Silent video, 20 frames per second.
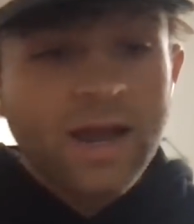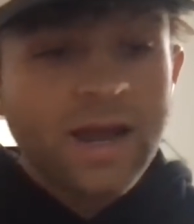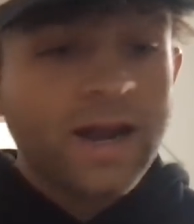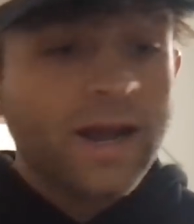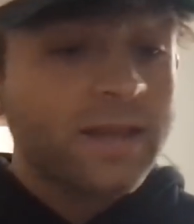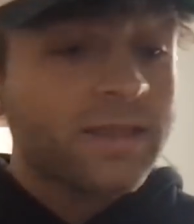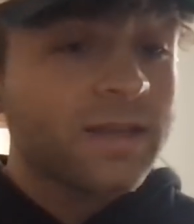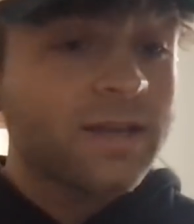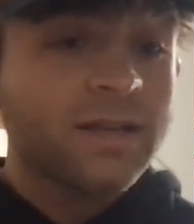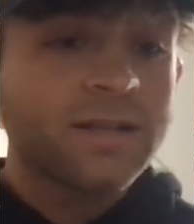And
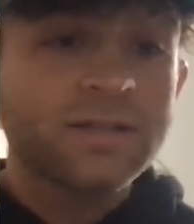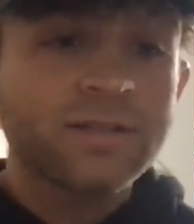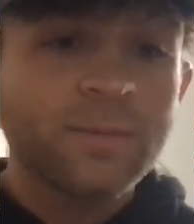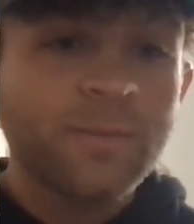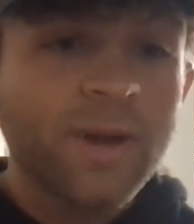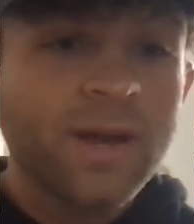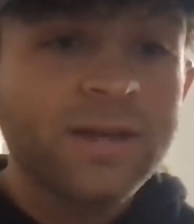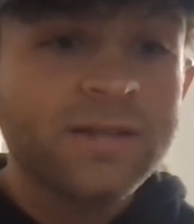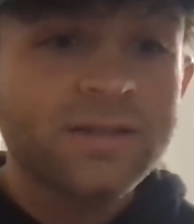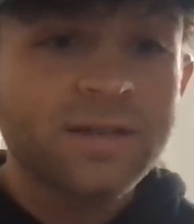I think it's
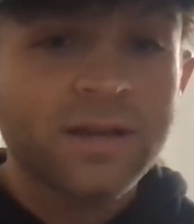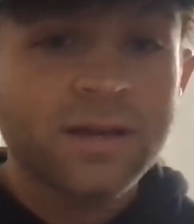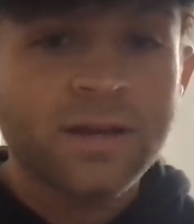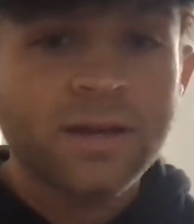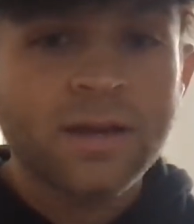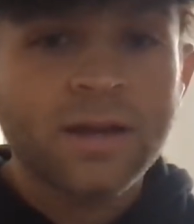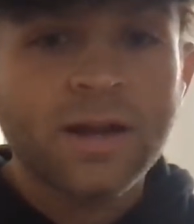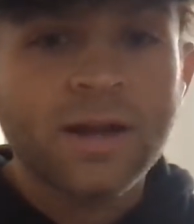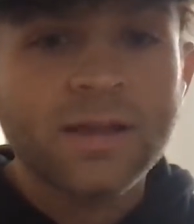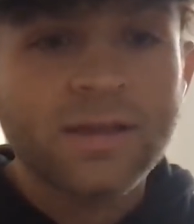
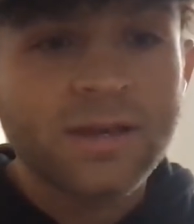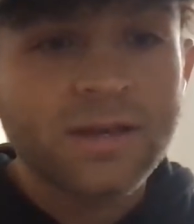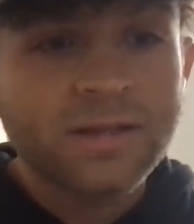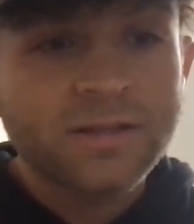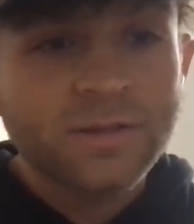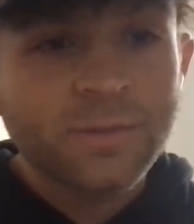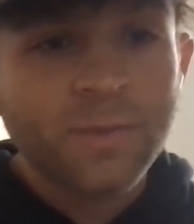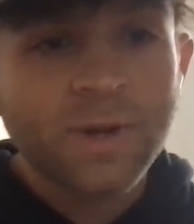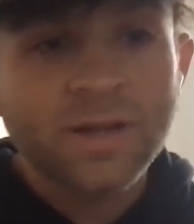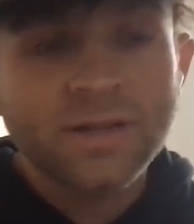amazing. And I think
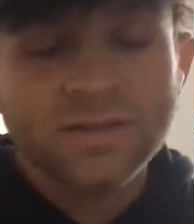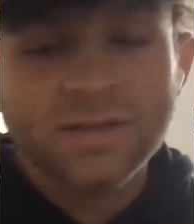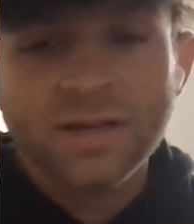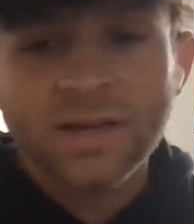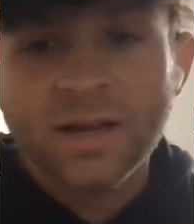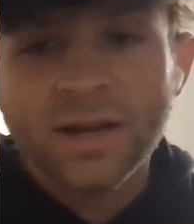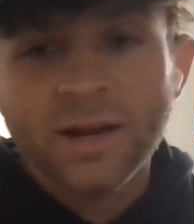it's amazing.